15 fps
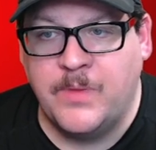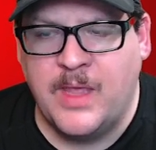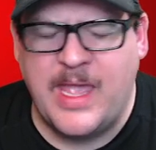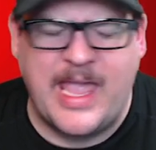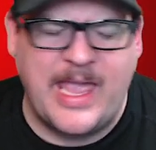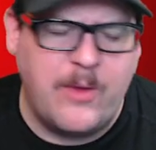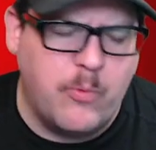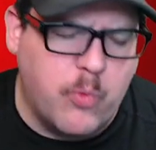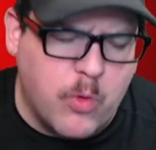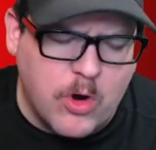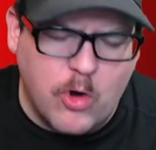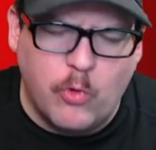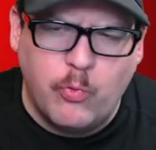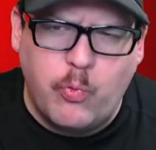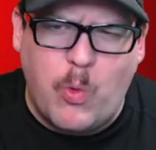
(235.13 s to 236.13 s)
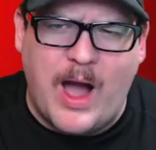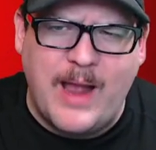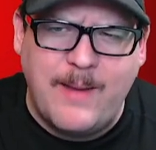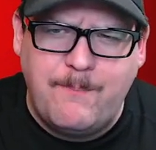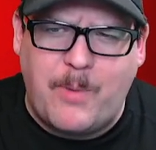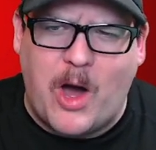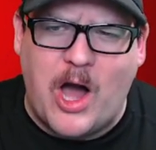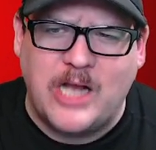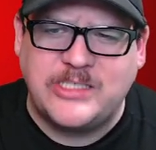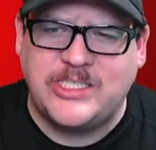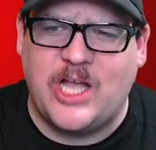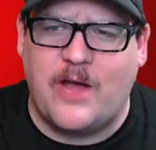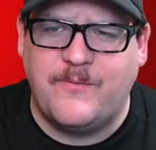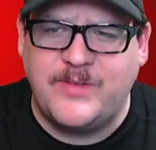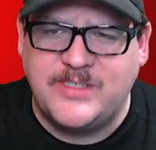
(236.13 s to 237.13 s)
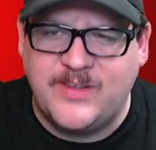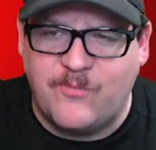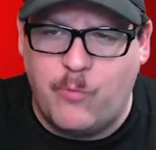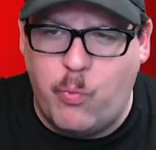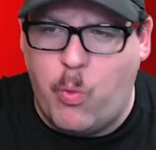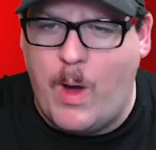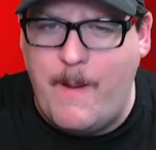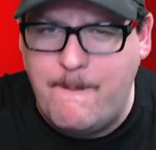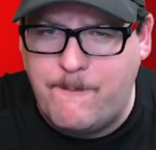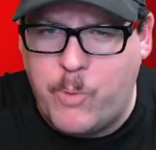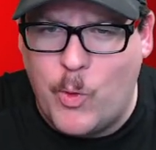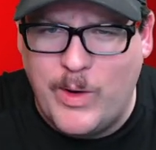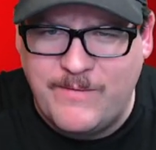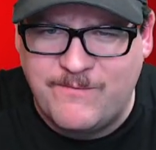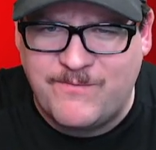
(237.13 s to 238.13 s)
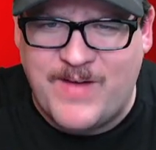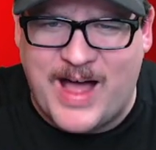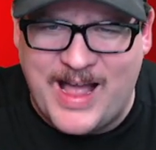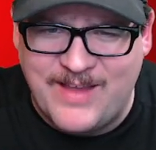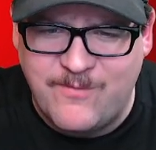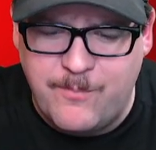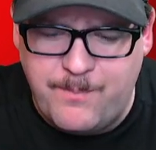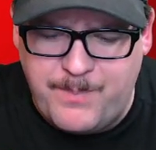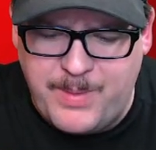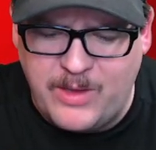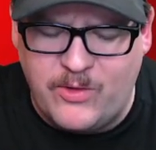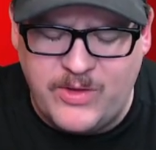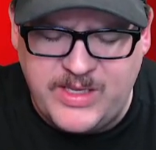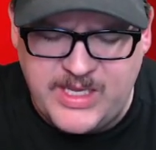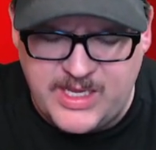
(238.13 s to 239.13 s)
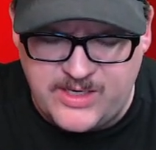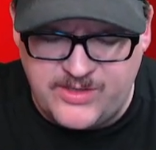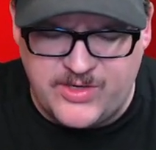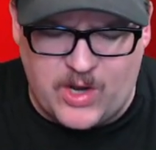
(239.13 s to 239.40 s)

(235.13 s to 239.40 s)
A worldwide box office of $1.5 billion.